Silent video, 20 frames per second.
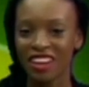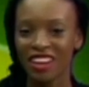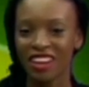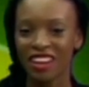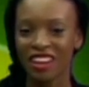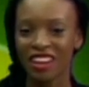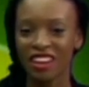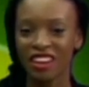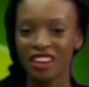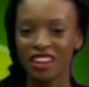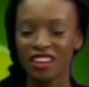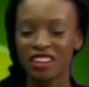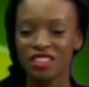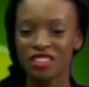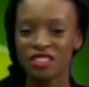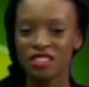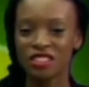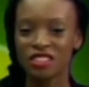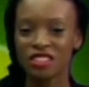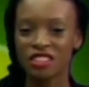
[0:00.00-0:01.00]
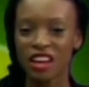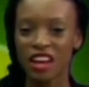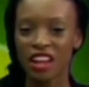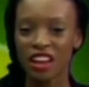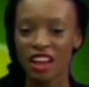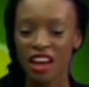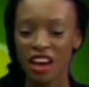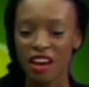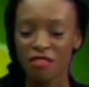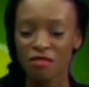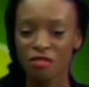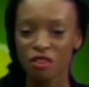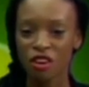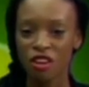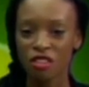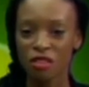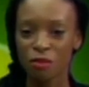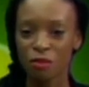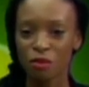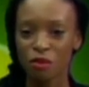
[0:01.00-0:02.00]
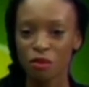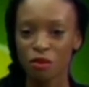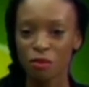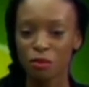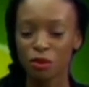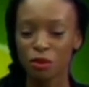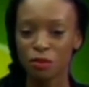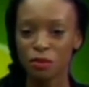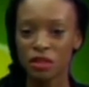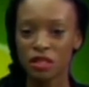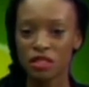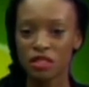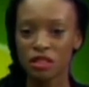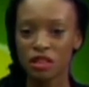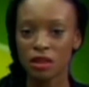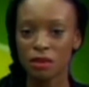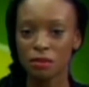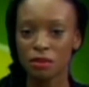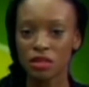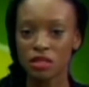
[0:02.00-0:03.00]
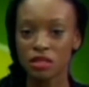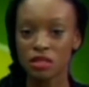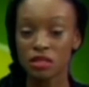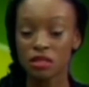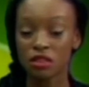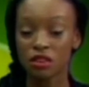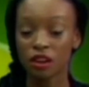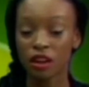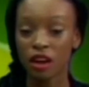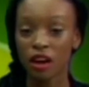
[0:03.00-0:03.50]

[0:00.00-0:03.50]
I'll have on the program with me today Mr.